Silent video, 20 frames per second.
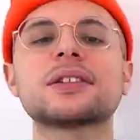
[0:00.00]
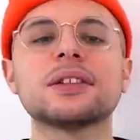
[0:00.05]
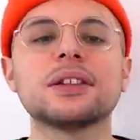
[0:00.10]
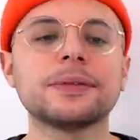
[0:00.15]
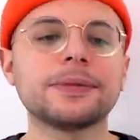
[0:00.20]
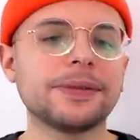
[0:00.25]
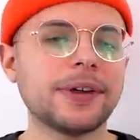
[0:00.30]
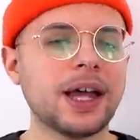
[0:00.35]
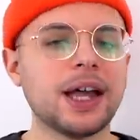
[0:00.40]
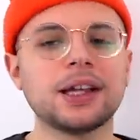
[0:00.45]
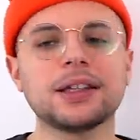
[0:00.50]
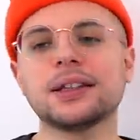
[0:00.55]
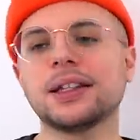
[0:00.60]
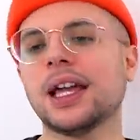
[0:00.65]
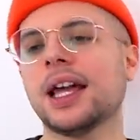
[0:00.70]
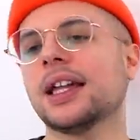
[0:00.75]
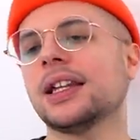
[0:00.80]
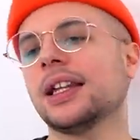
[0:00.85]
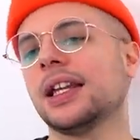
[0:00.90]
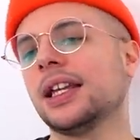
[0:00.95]
The fact
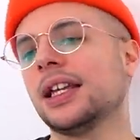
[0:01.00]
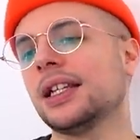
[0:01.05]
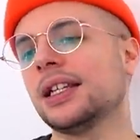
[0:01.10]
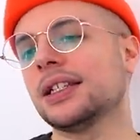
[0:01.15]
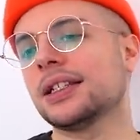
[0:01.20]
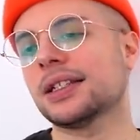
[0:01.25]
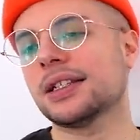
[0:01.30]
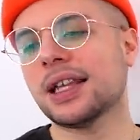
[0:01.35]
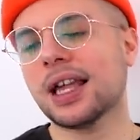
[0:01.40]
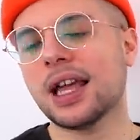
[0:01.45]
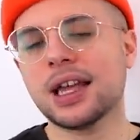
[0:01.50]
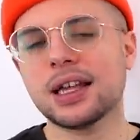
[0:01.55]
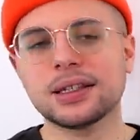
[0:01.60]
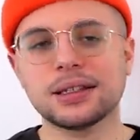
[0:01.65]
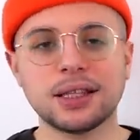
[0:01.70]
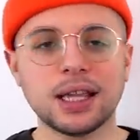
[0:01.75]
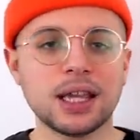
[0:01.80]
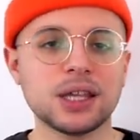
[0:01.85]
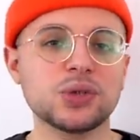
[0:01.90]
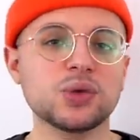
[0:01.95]
that he says
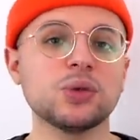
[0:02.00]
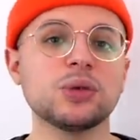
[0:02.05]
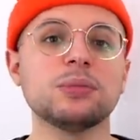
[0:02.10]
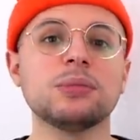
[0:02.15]
dance with